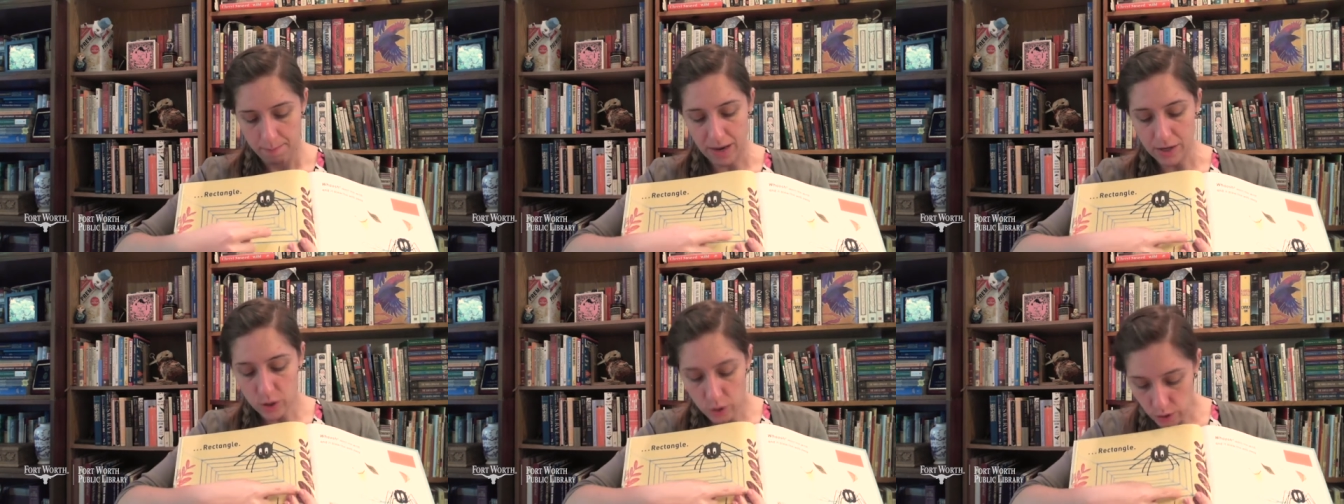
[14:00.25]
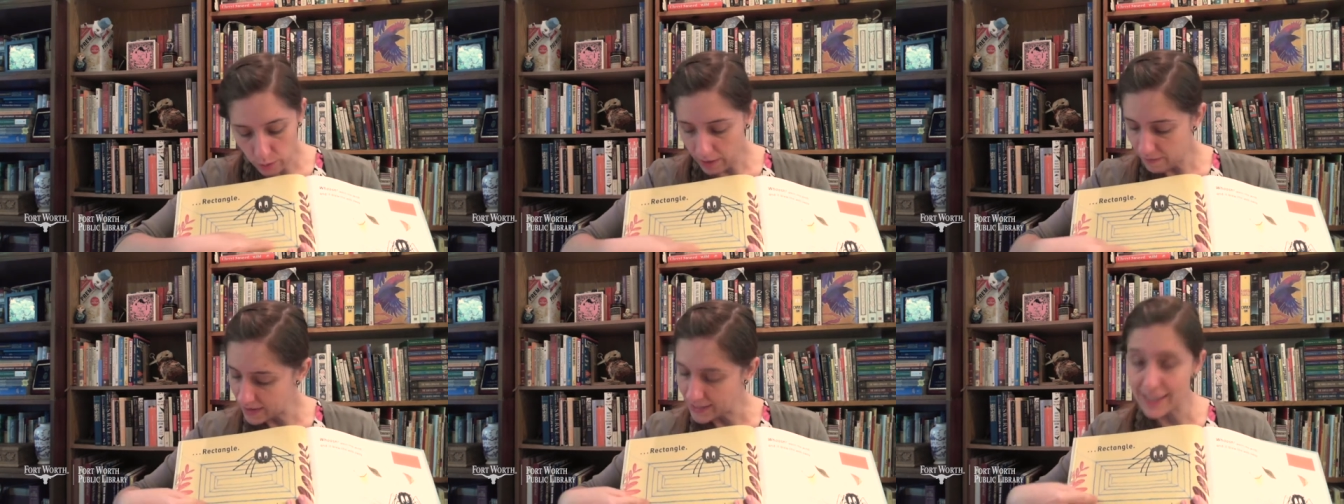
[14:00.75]
but two
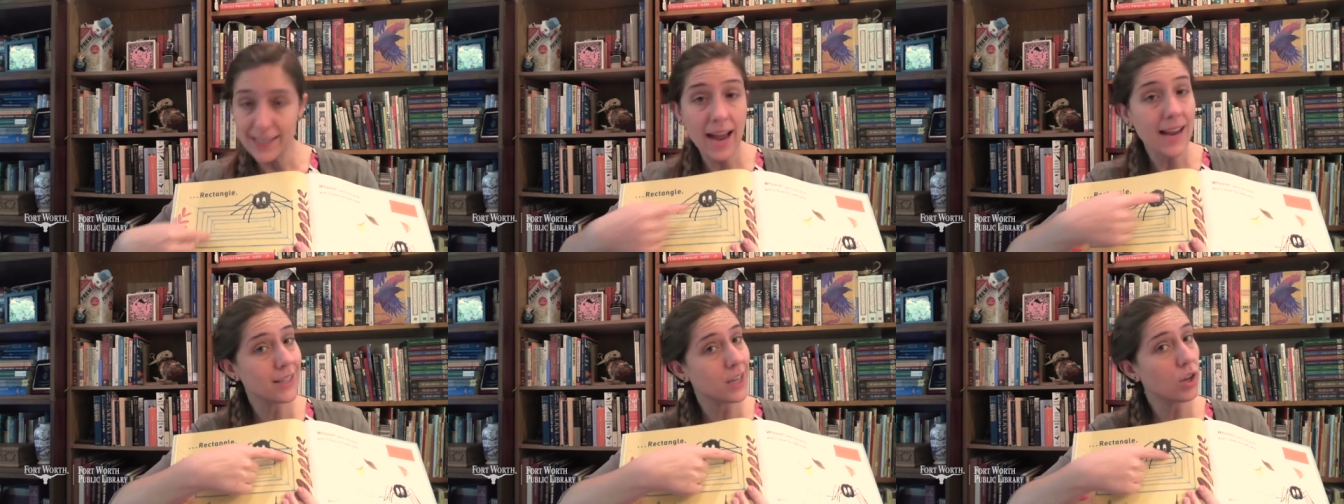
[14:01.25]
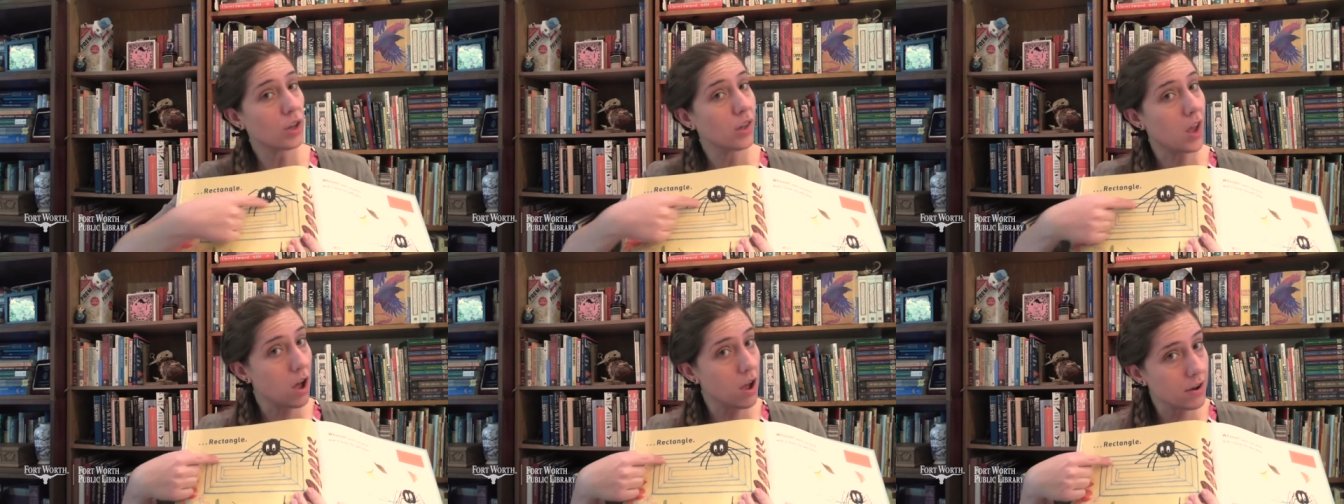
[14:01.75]
of its sides are
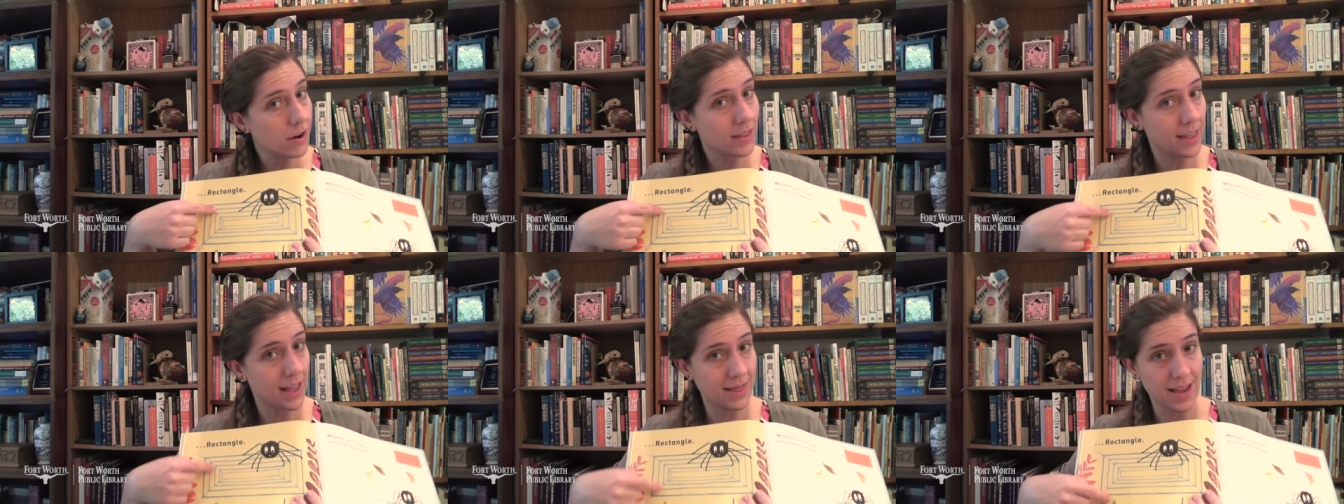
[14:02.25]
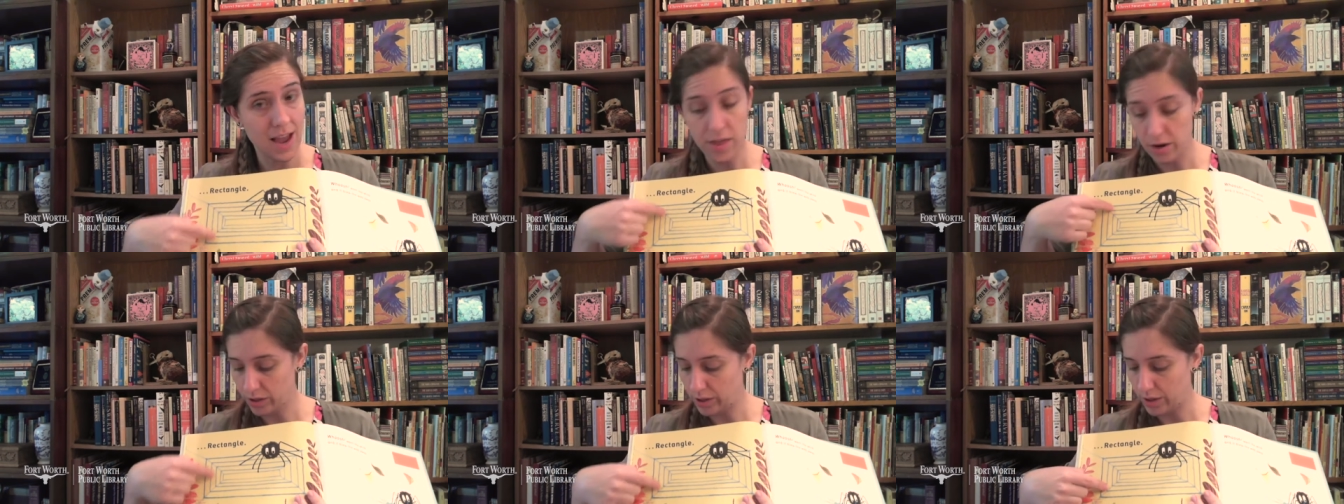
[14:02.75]
longer than the other